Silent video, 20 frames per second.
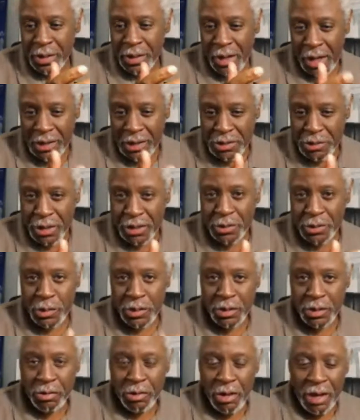You contract with
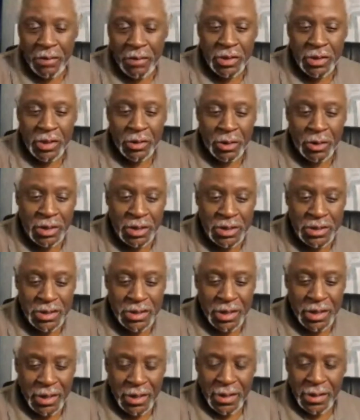a graphic artist,
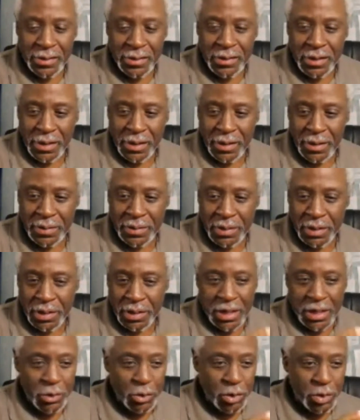then
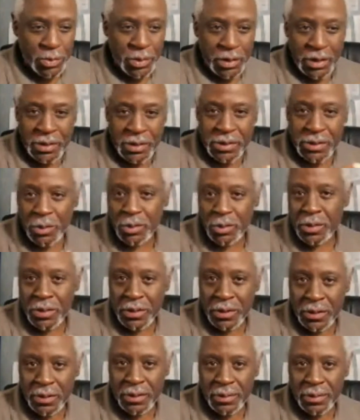that will be
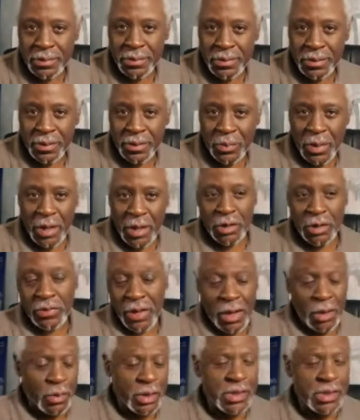totally a matter of
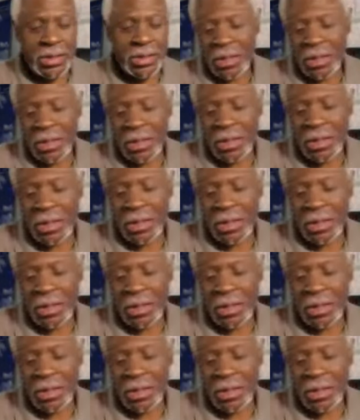how much that